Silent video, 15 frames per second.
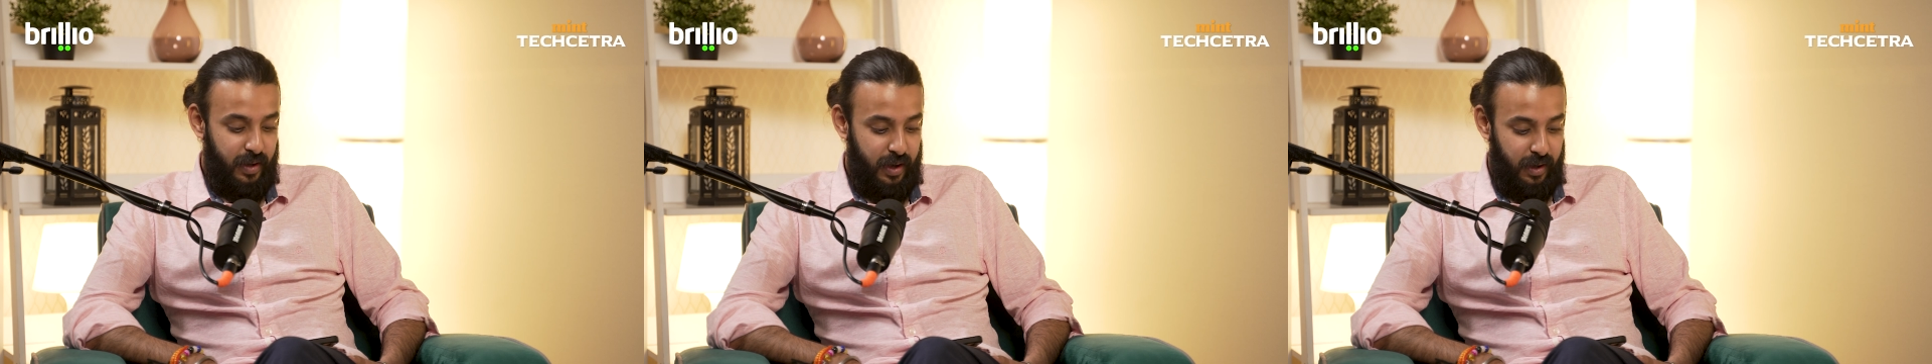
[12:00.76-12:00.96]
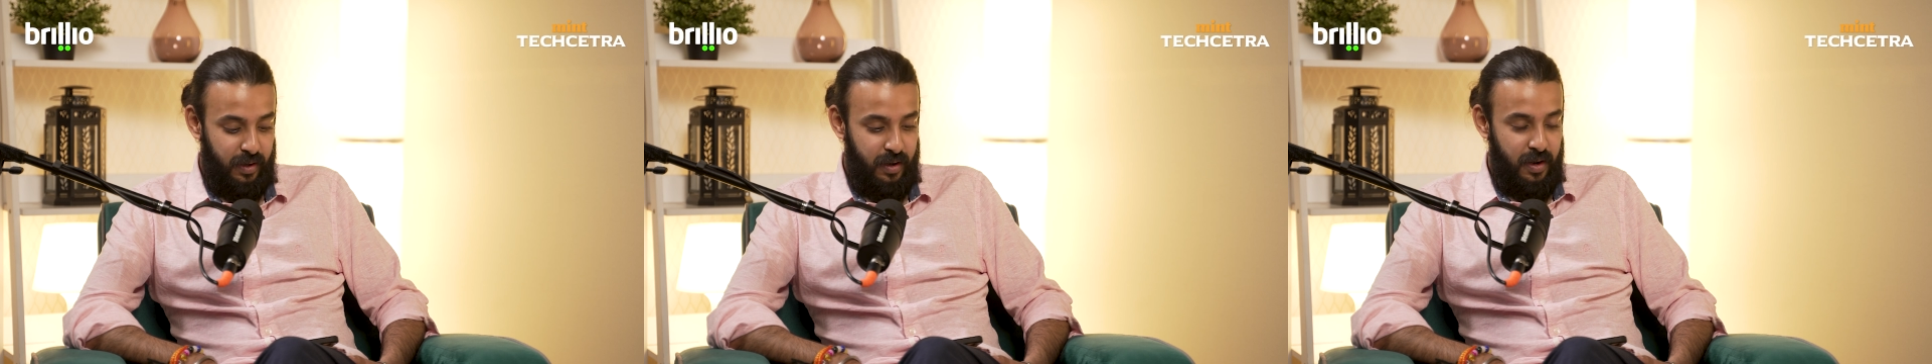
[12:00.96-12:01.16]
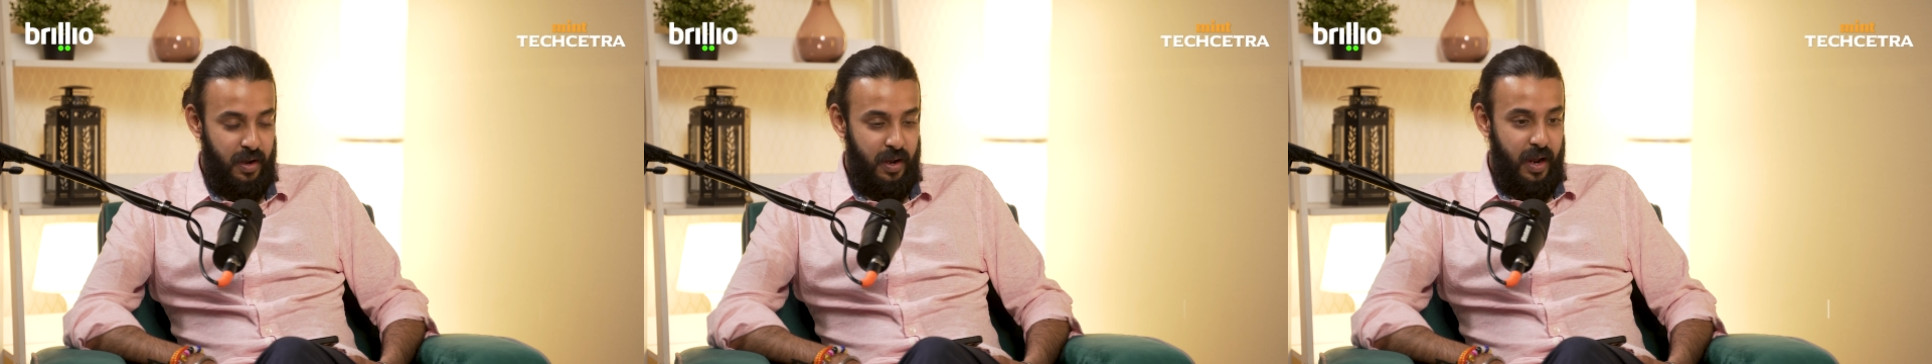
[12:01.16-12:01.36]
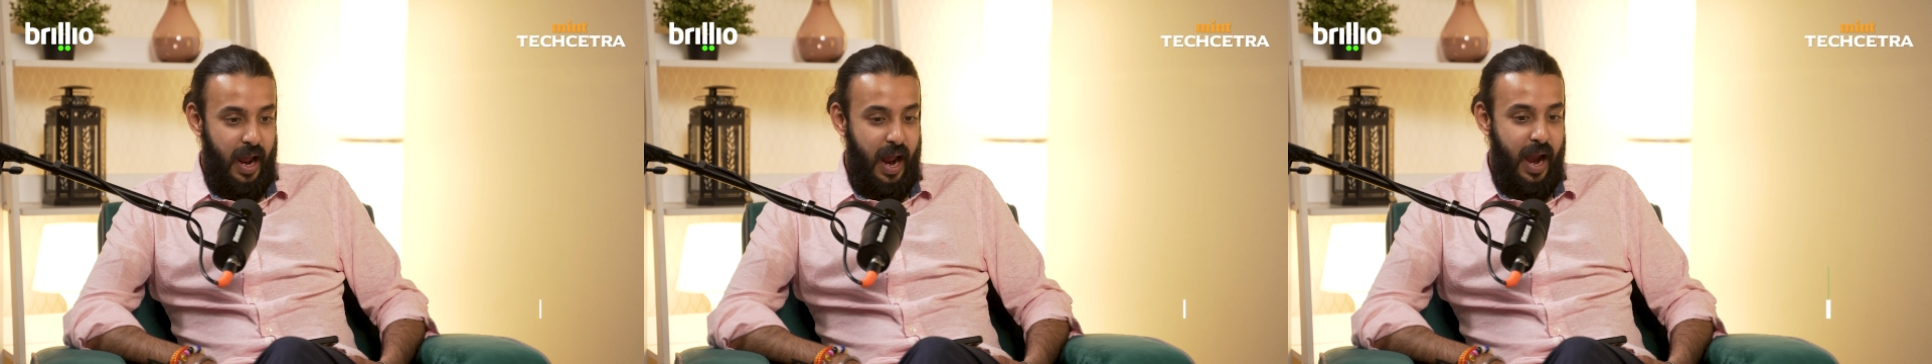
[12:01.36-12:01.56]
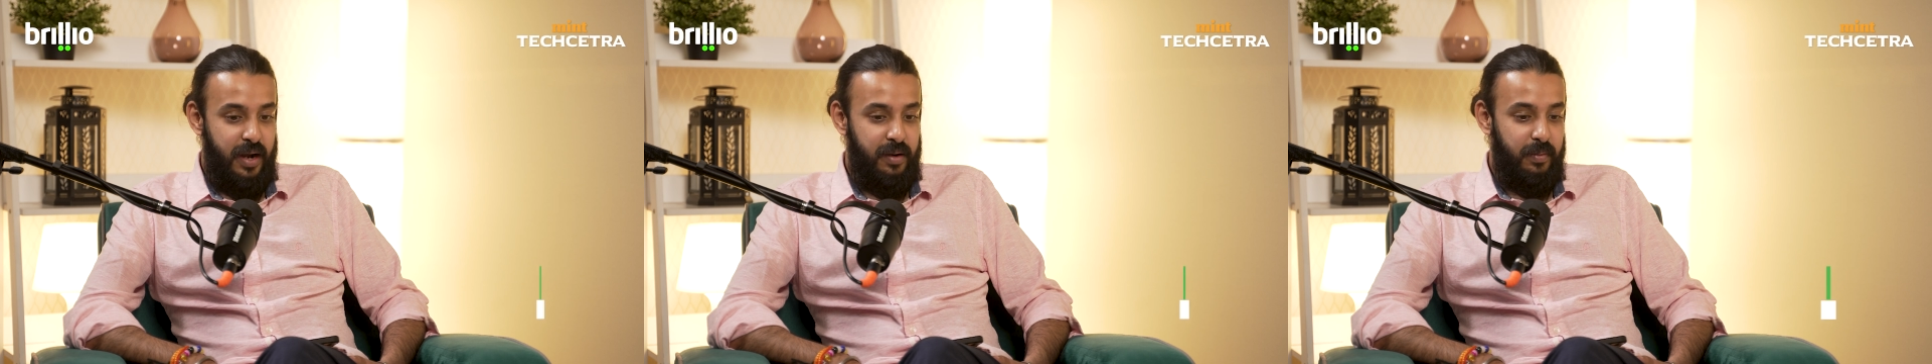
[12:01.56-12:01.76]
Correct.
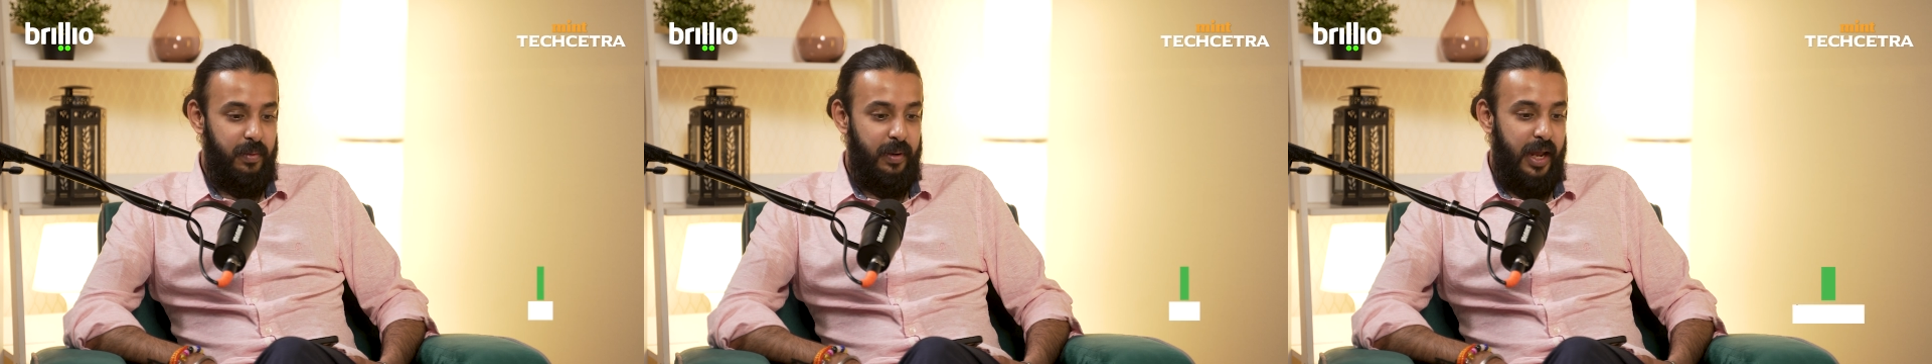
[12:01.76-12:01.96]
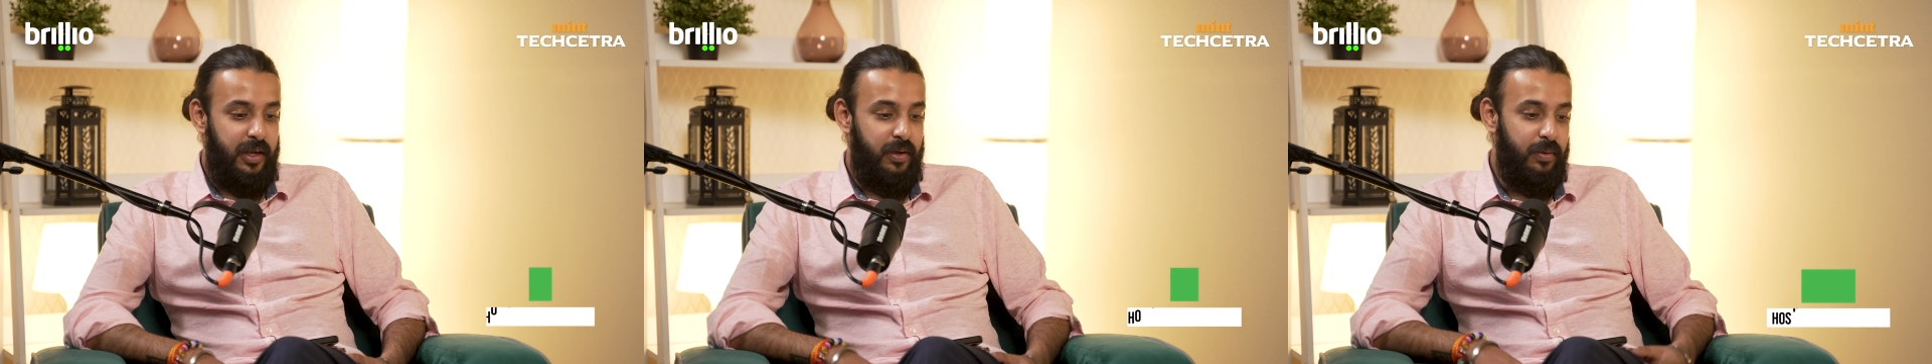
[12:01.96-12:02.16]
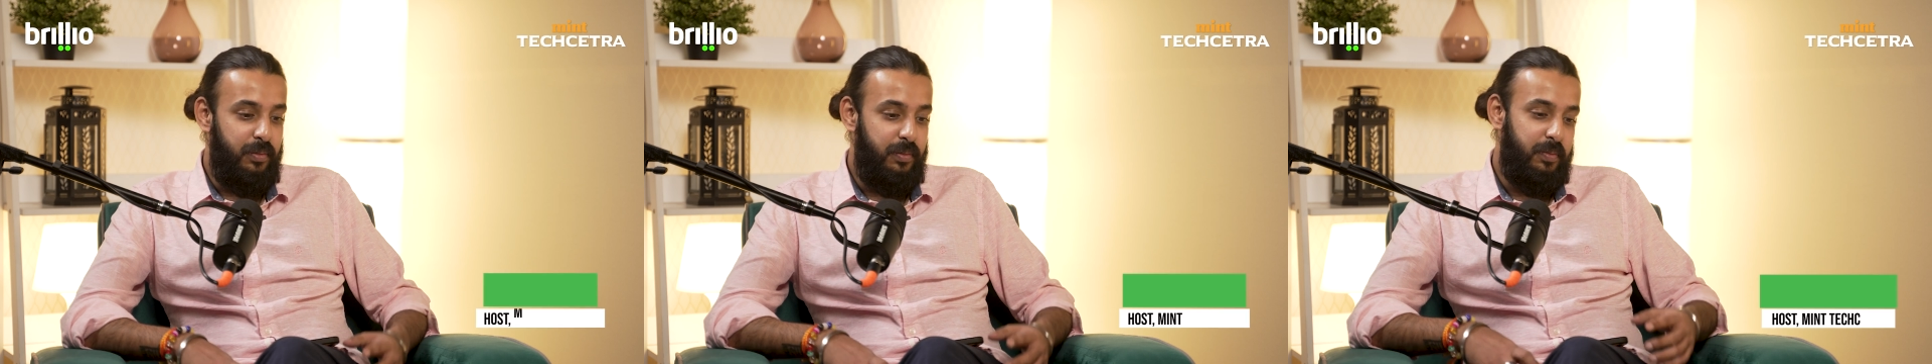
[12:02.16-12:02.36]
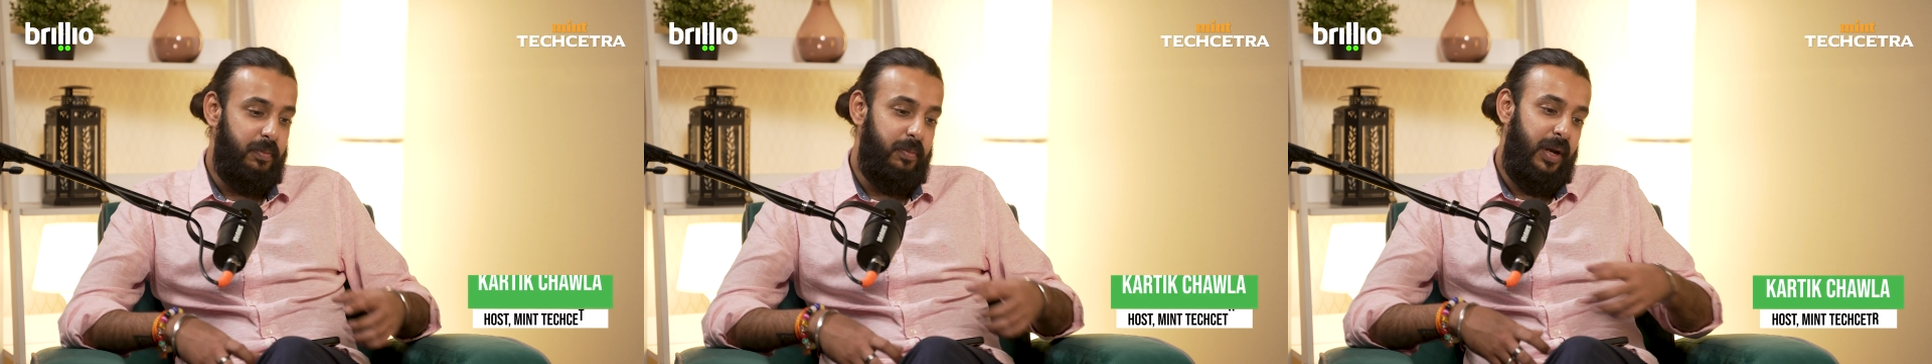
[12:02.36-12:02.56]
And like you